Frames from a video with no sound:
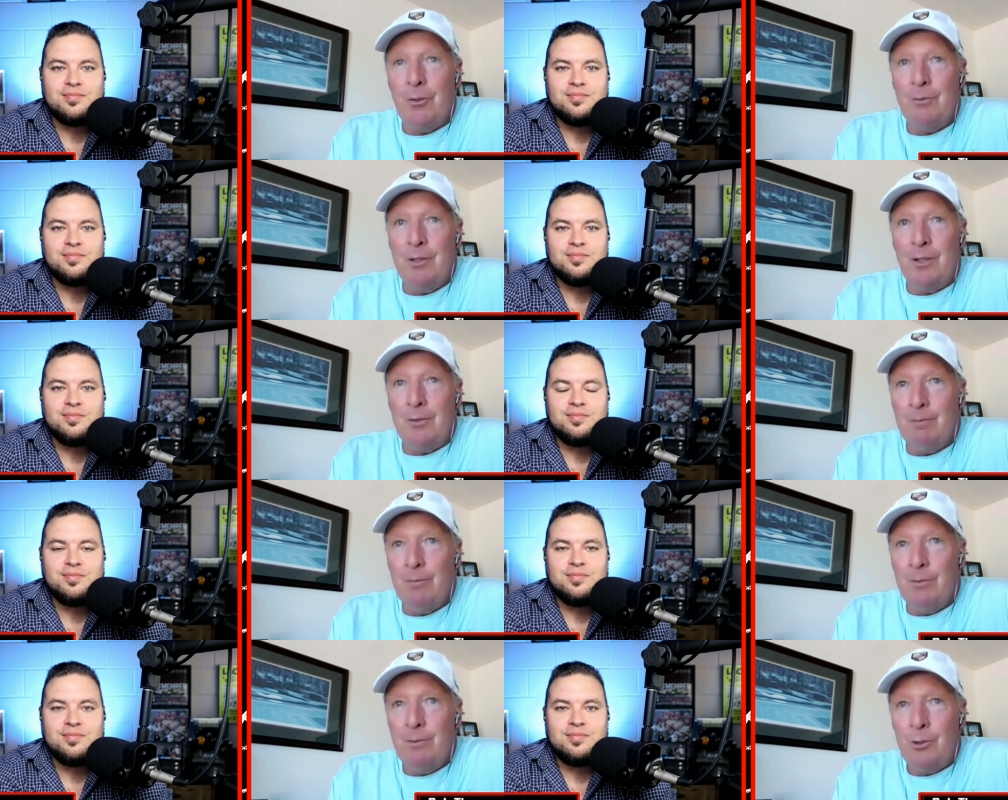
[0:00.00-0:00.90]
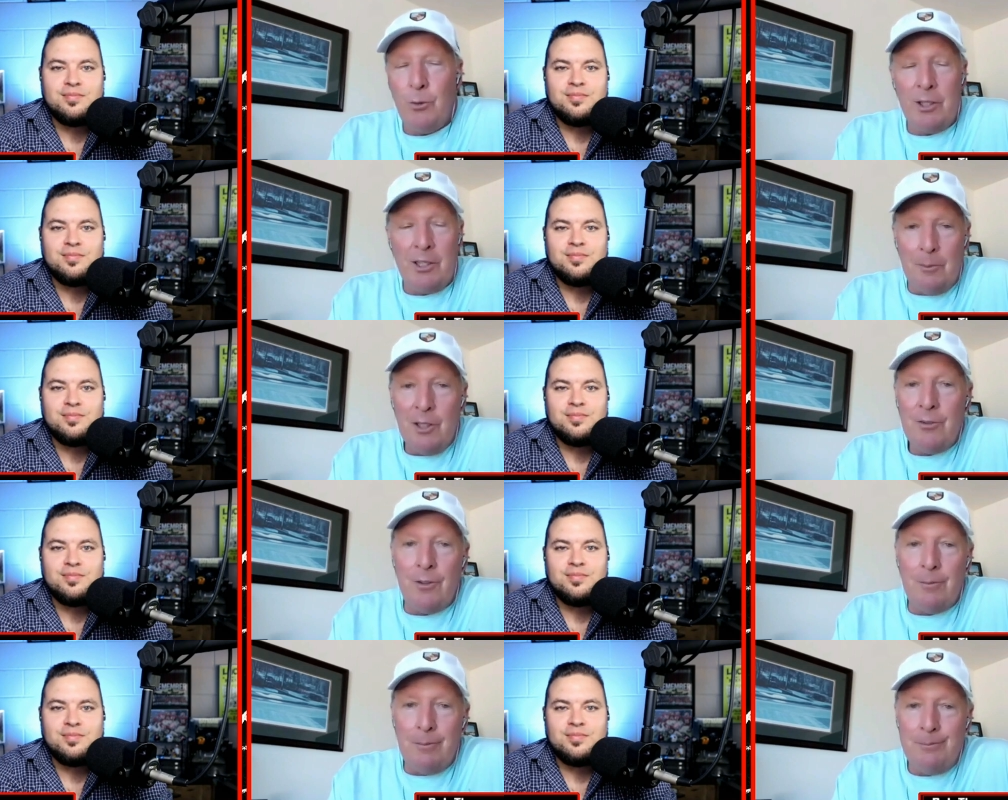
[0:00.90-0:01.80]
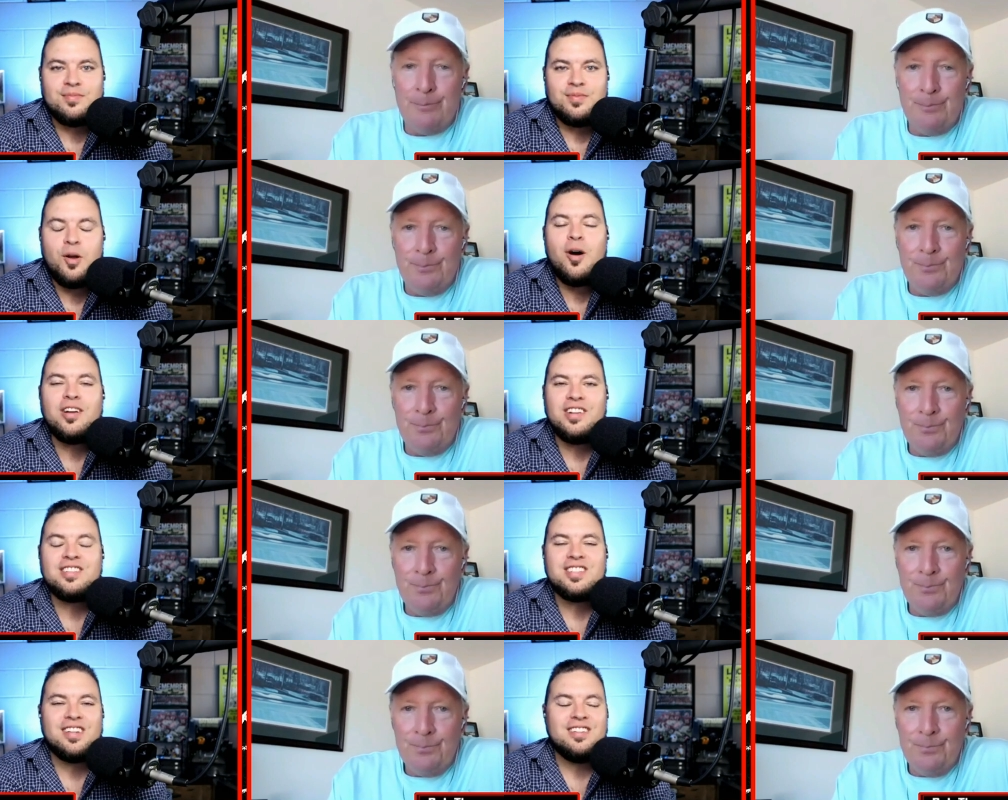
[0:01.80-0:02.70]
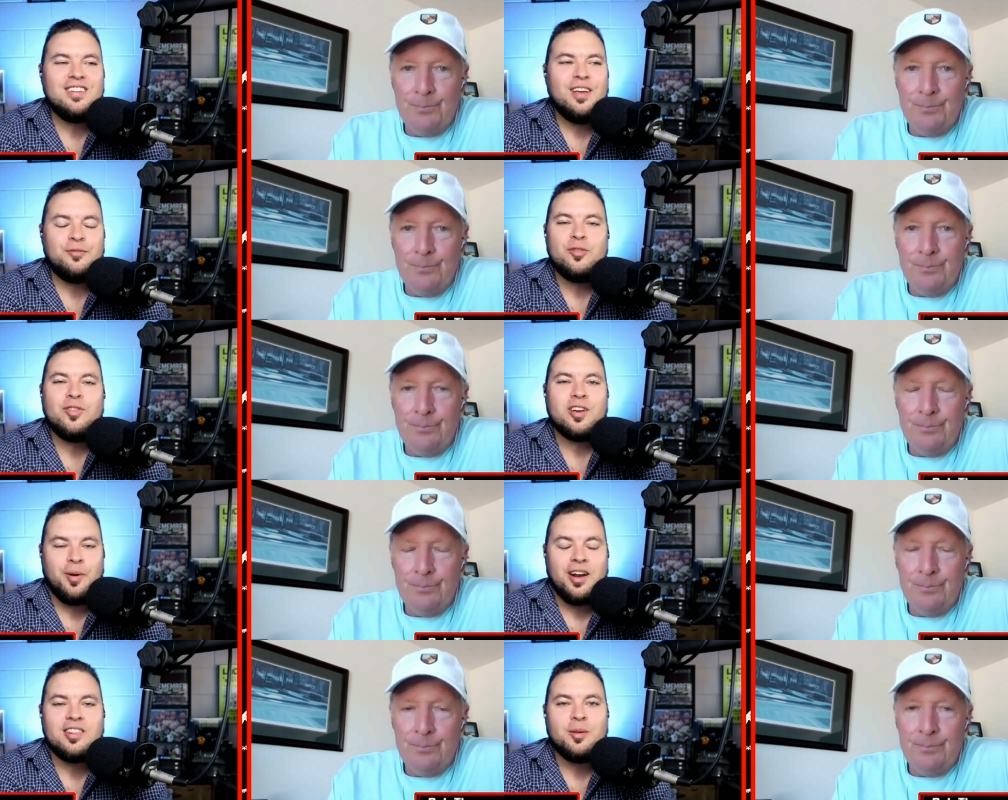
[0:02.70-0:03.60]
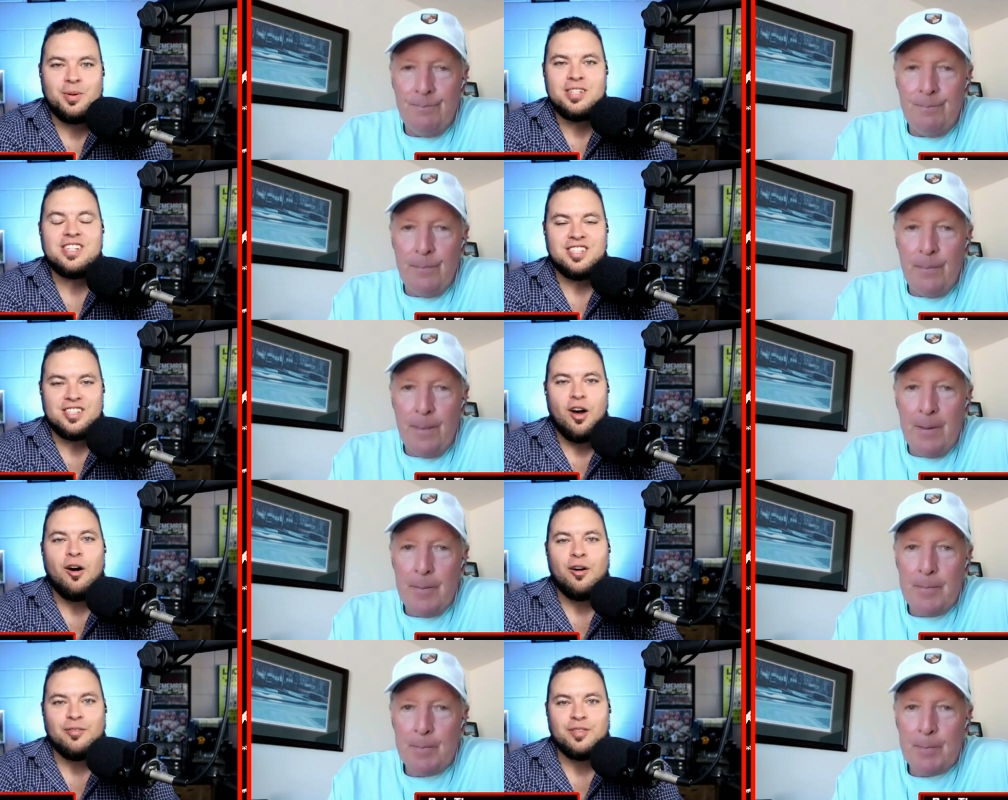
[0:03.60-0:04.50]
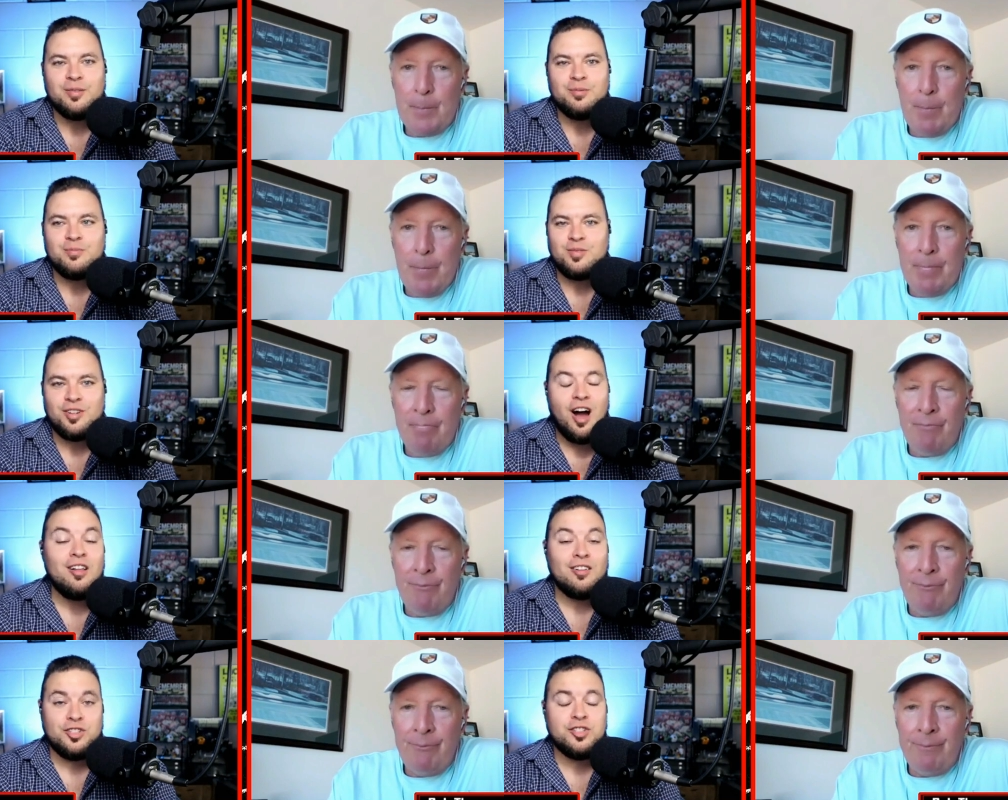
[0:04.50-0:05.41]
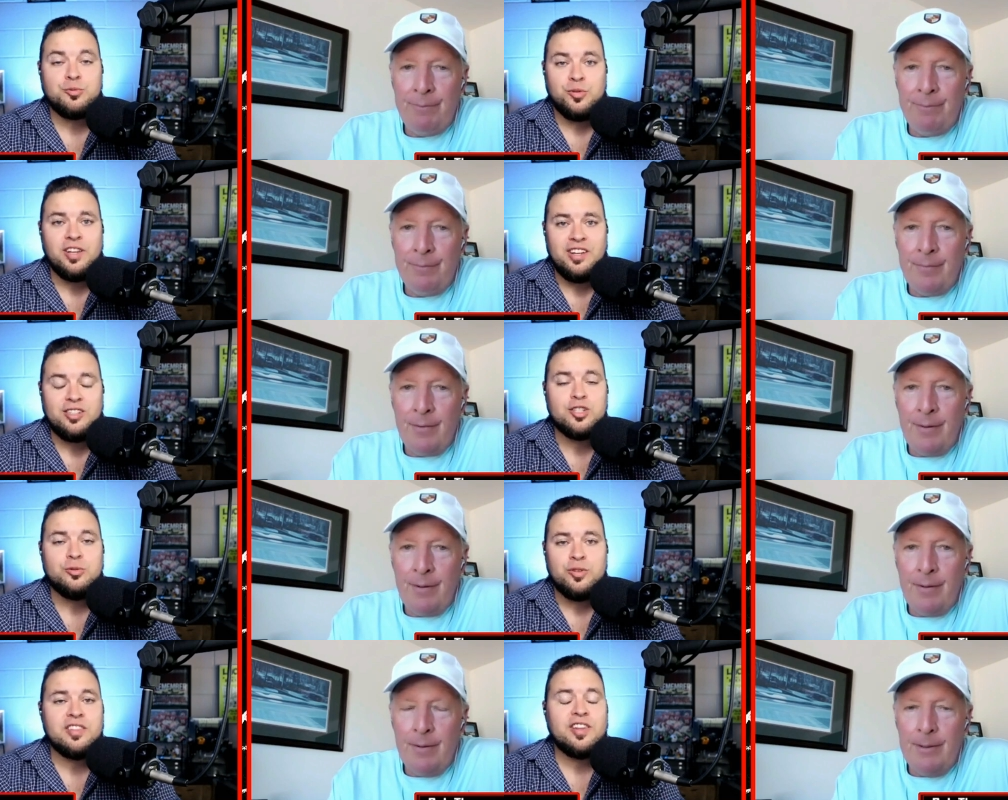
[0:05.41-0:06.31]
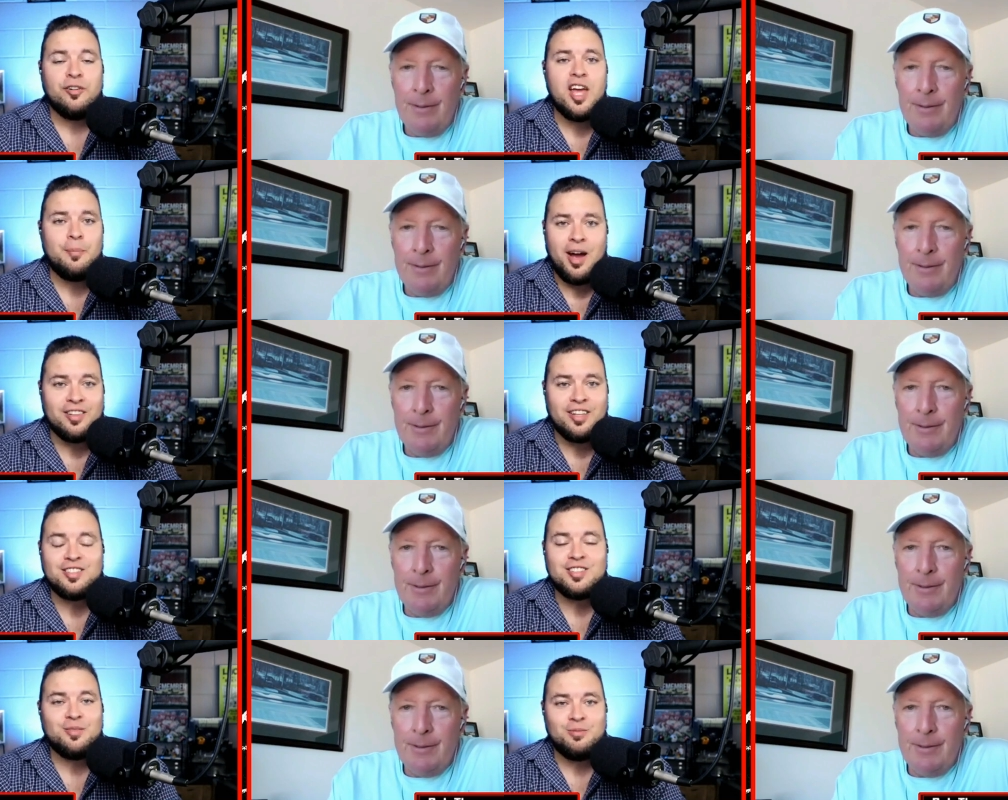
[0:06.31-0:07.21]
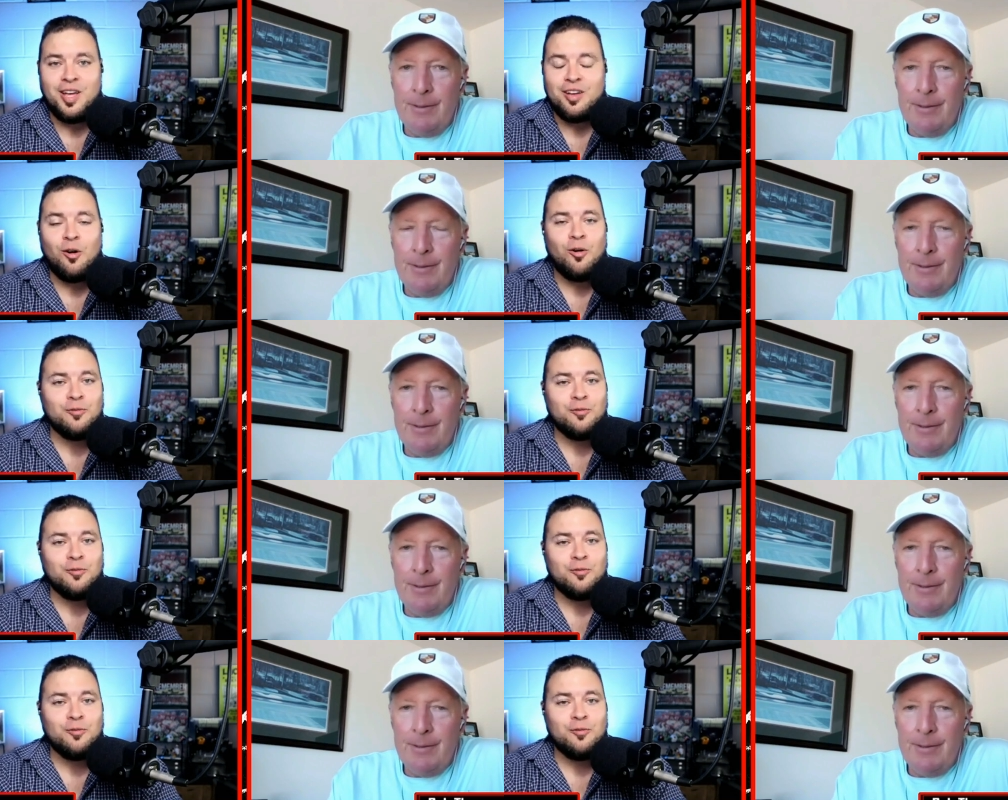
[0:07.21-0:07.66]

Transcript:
Speaker 1: to you know swinging and missing.
Speaker 2: Well, it is if you think about it, the business of colleges really is to get their name out. That's they call